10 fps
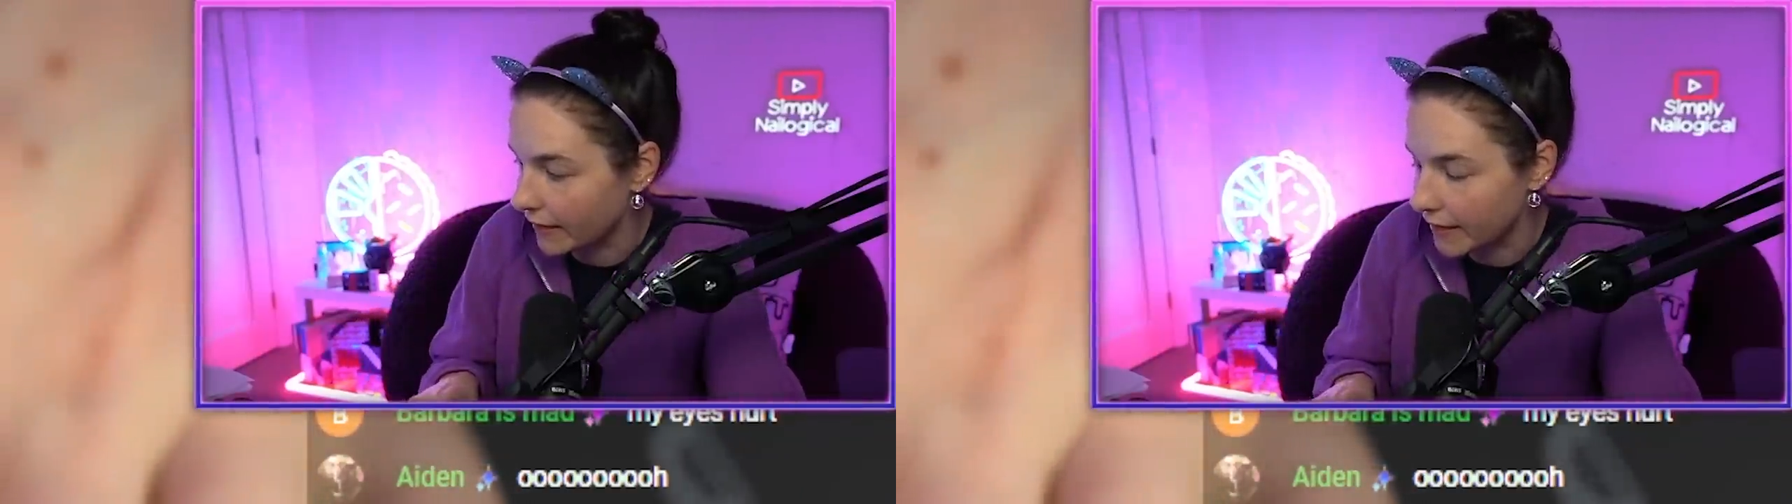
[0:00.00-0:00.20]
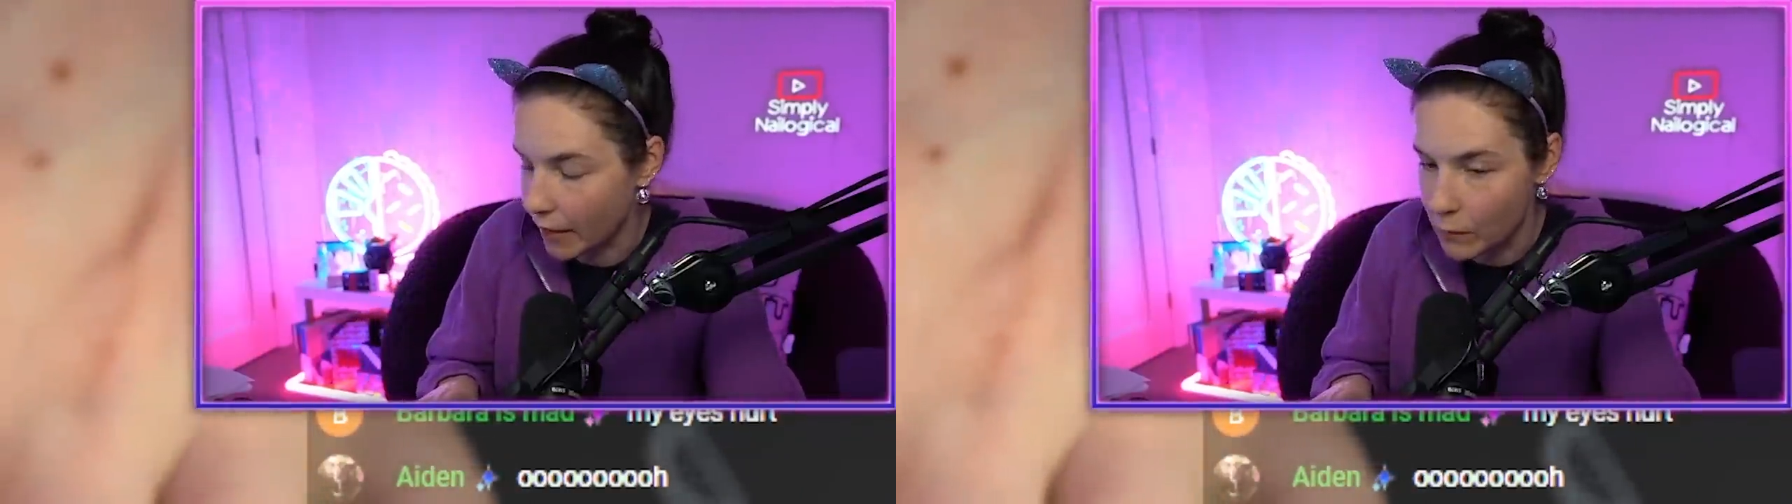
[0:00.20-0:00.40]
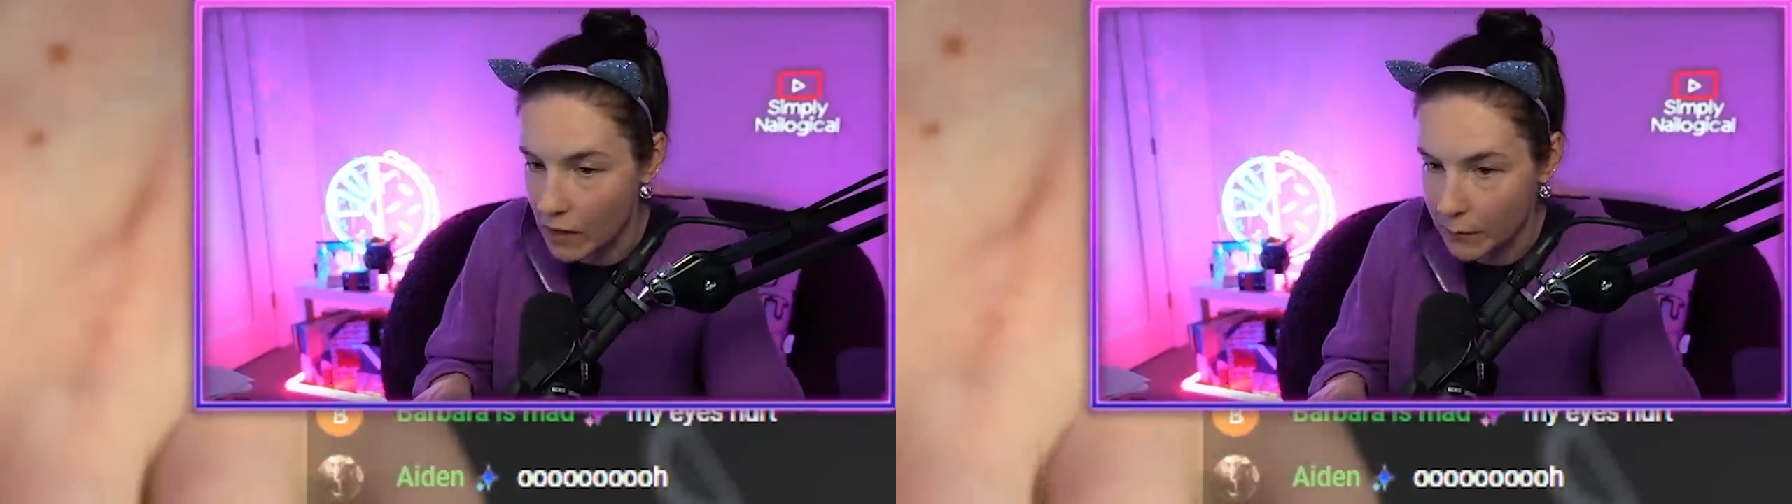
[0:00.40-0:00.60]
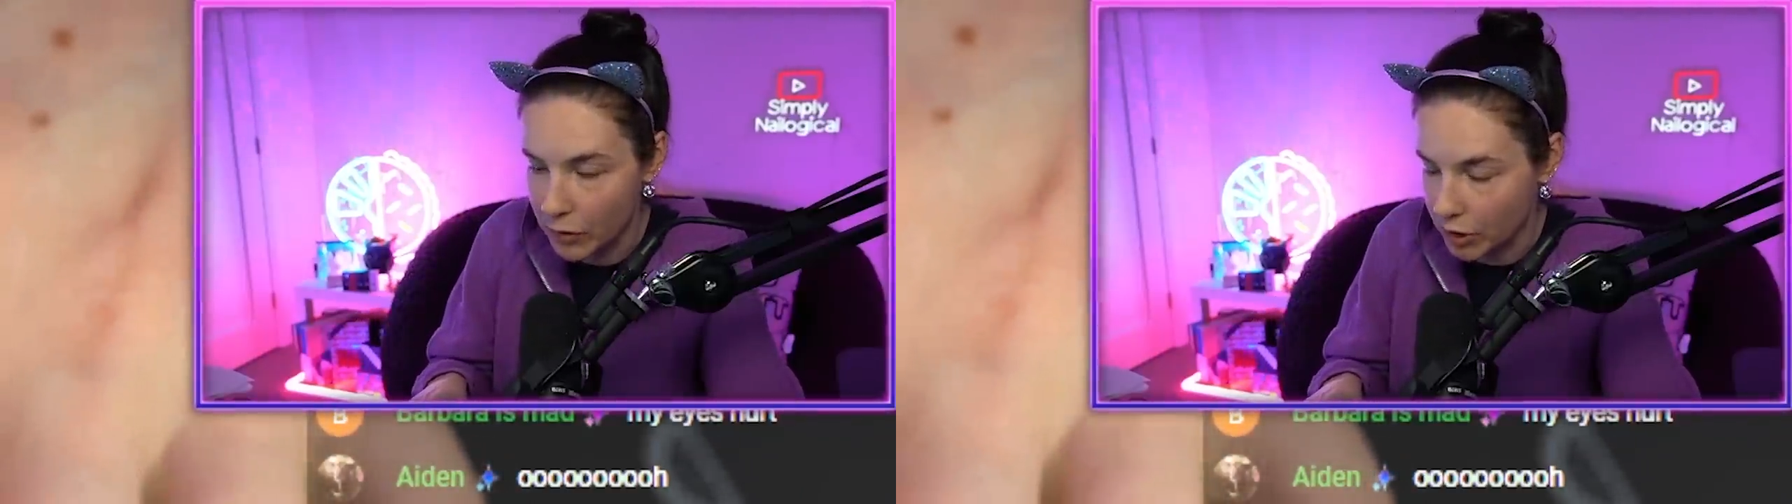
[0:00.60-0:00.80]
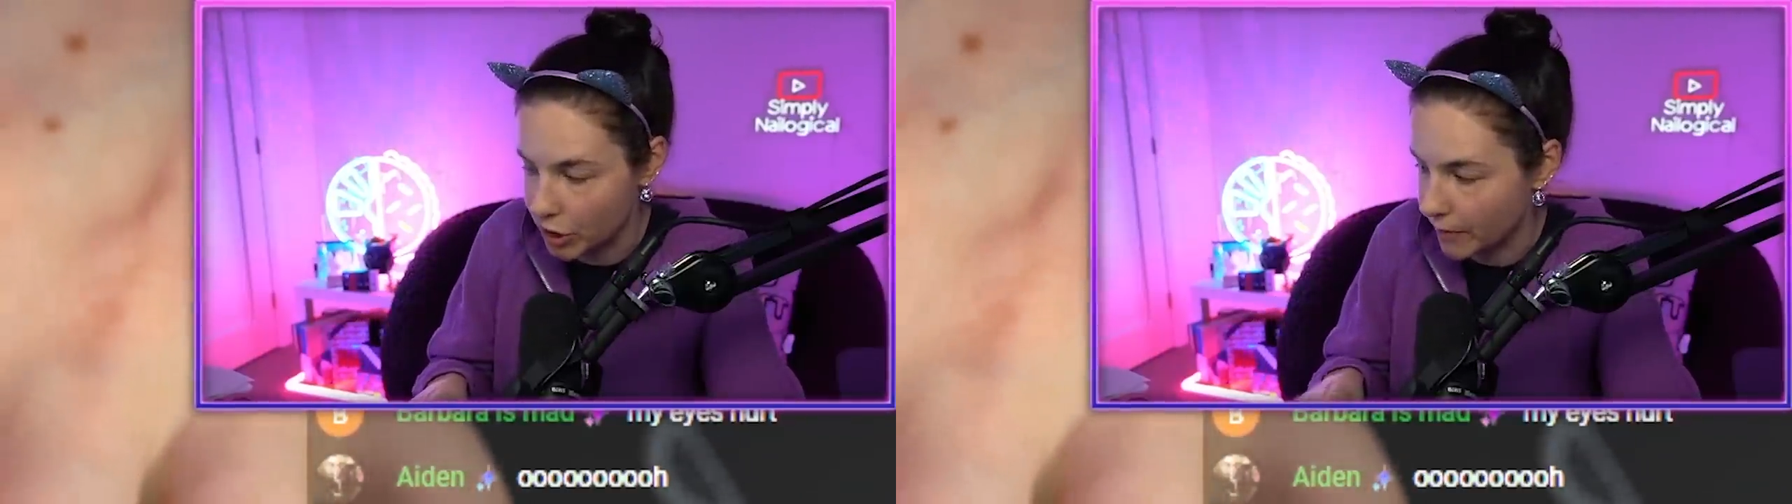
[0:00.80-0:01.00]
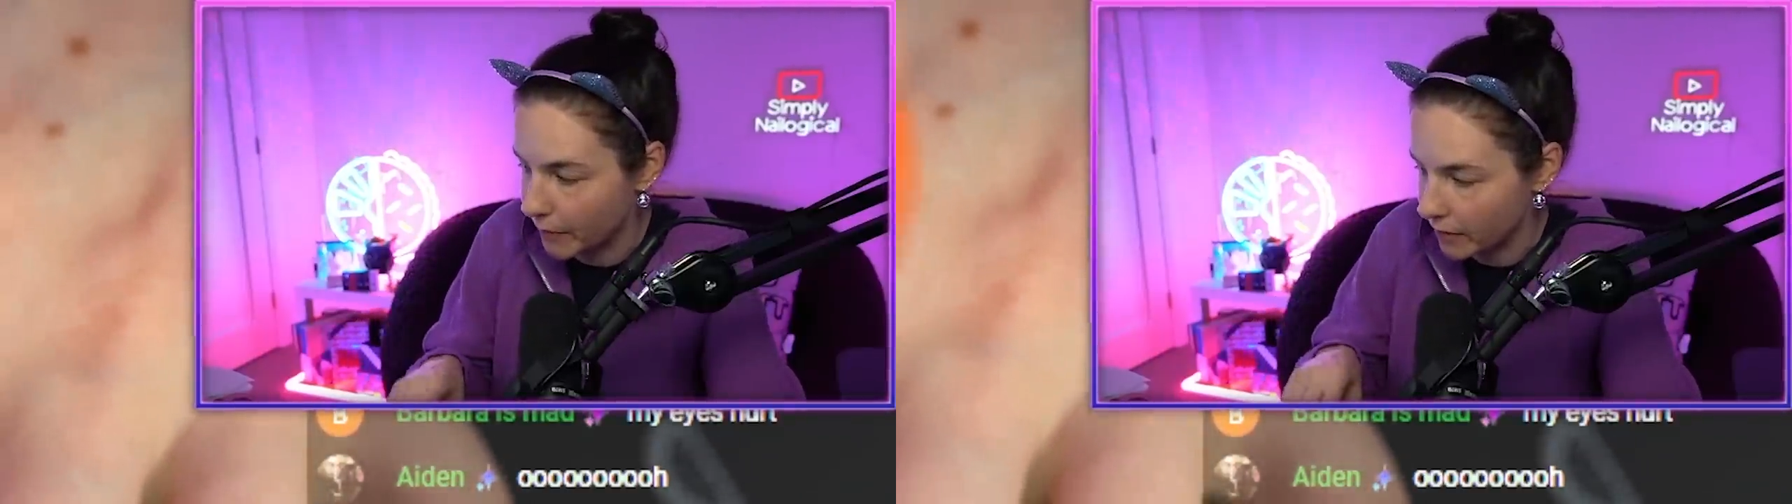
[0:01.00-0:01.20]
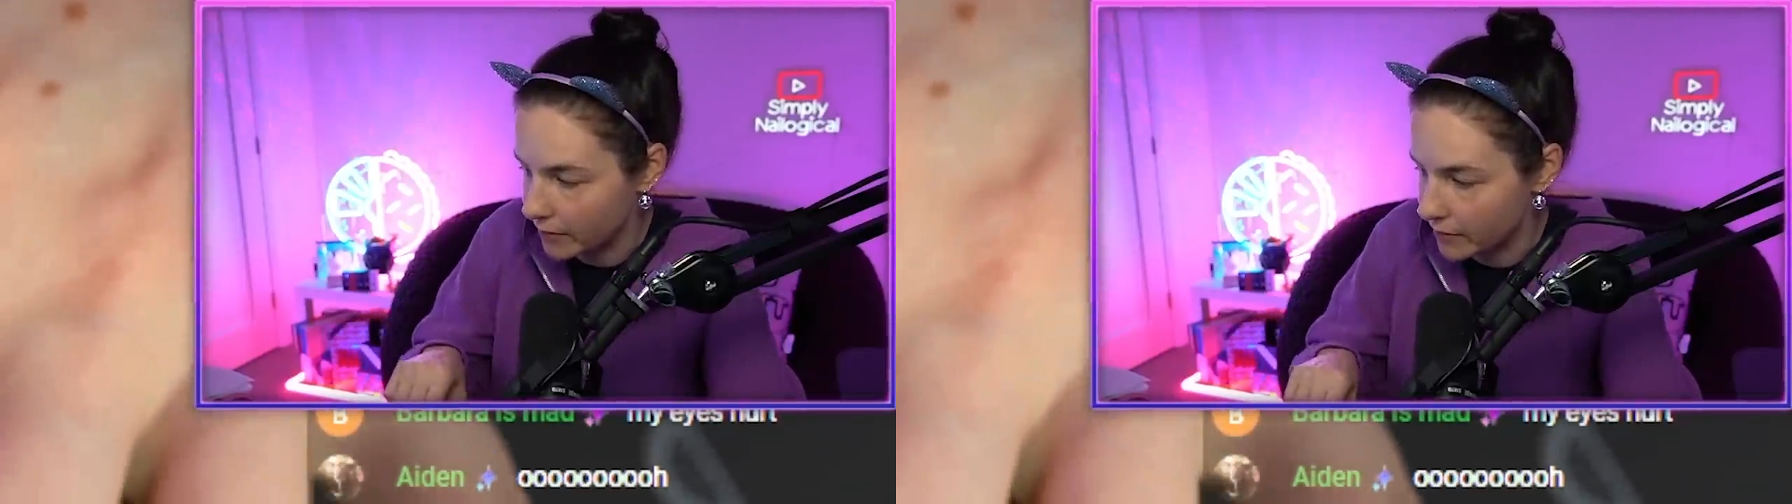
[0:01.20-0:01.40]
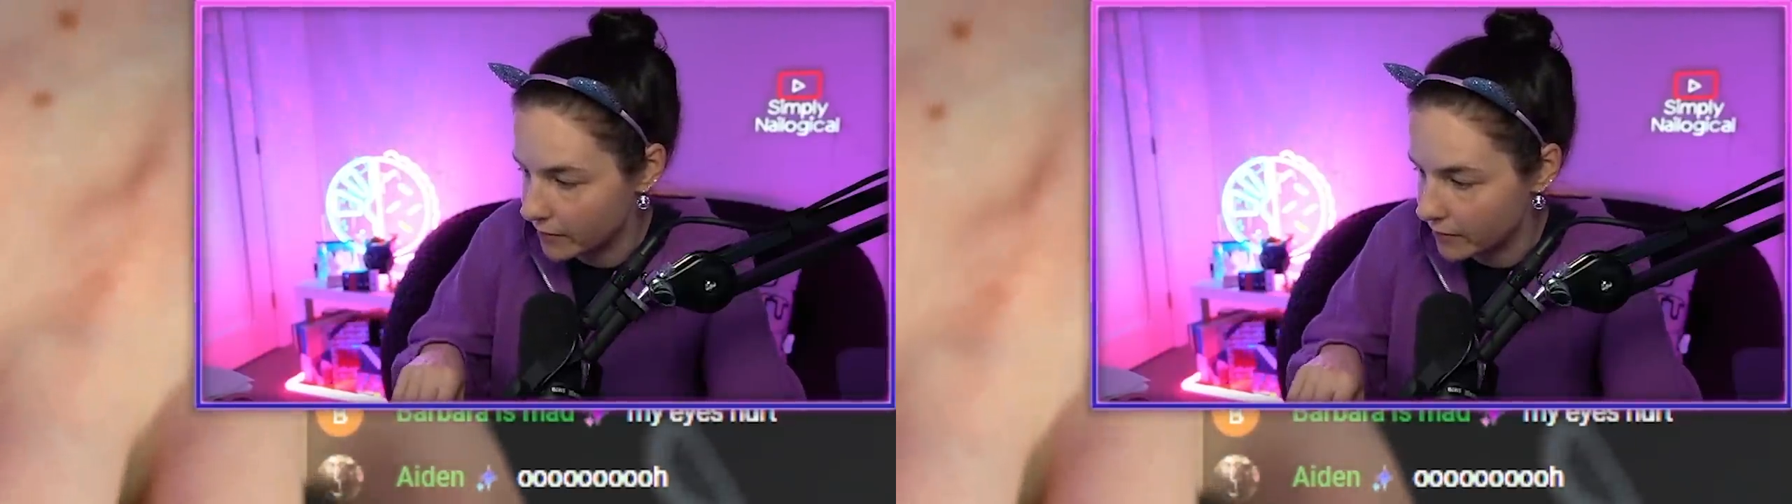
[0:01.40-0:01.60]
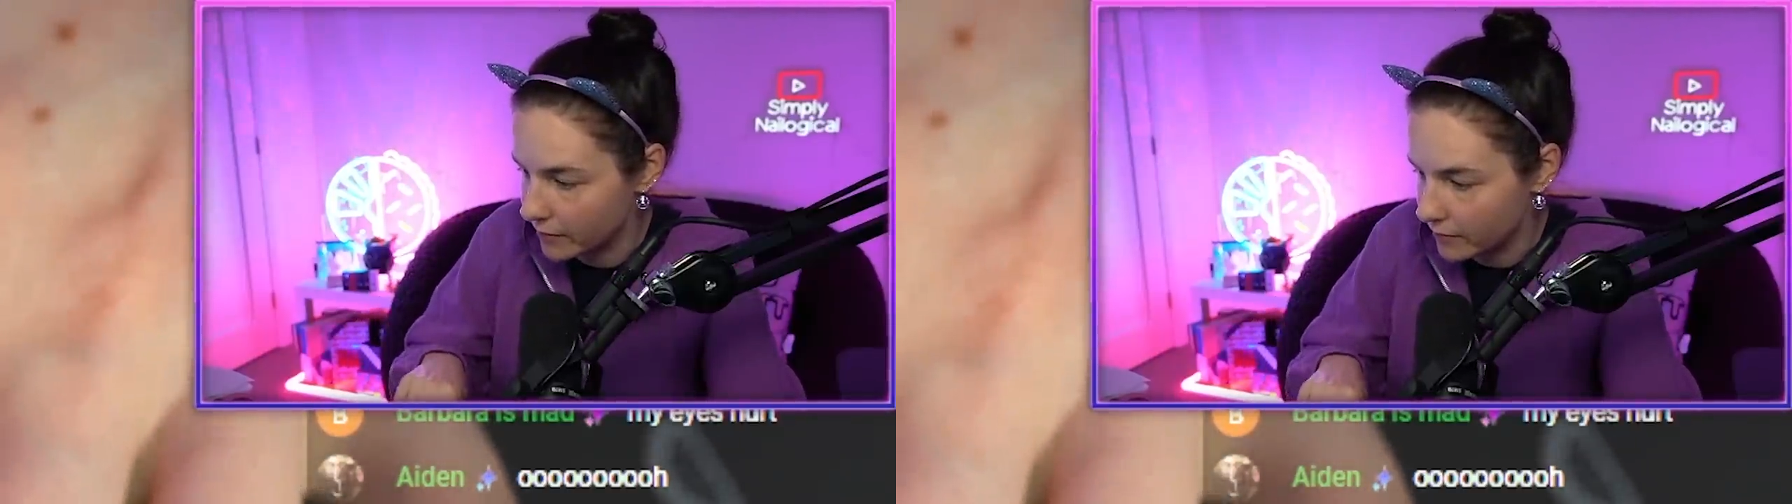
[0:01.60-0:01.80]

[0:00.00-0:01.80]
they want more shimmers,